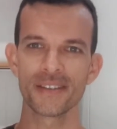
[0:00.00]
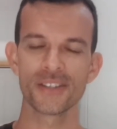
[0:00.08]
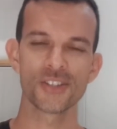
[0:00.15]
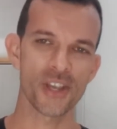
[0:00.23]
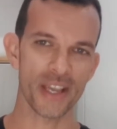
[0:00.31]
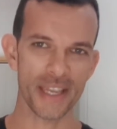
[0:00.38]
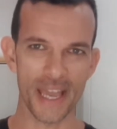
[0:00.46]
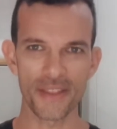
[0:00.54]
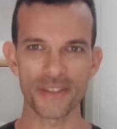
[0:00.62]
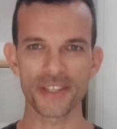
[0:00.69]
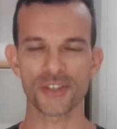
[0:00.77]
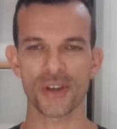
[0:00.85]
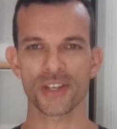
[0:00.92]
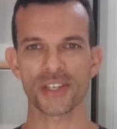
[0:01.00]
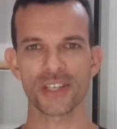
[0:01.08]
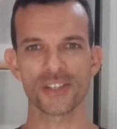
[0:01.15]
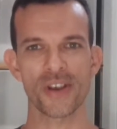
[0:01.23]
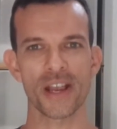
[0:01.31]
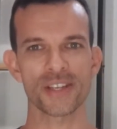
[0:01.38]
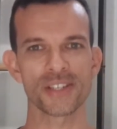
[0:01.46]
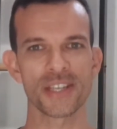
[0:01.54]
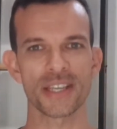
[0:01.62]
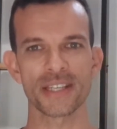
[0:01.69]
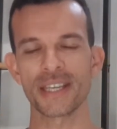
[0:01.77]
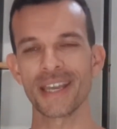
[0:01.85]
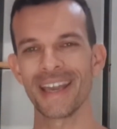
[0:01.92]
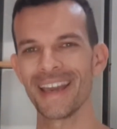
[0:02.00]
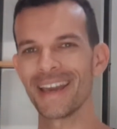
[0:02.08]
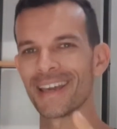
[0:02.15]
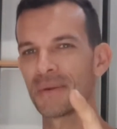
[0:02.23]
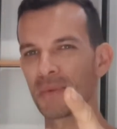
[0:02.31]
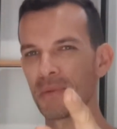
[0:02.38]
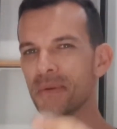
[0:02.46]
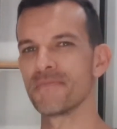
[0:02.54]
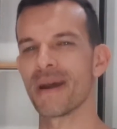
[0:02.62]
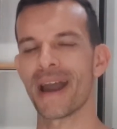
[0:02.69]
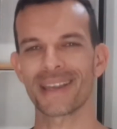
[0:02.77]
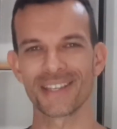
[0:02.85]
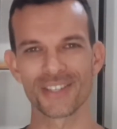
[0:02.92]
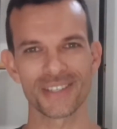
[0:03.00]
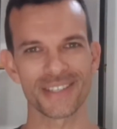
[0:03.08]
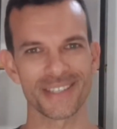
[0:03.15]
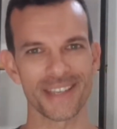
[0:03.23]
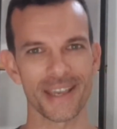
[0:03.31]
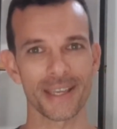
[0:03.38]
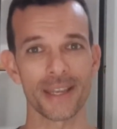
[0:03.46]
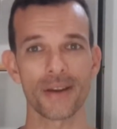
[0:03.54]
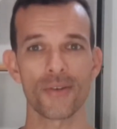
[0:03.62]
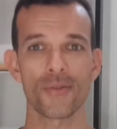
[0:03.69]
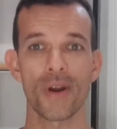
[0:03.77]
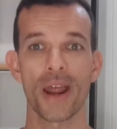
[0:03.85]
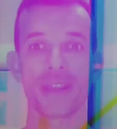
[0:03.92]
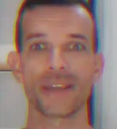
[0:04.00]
check out this stretch and contraction technique. I'm gonna be back in just a second right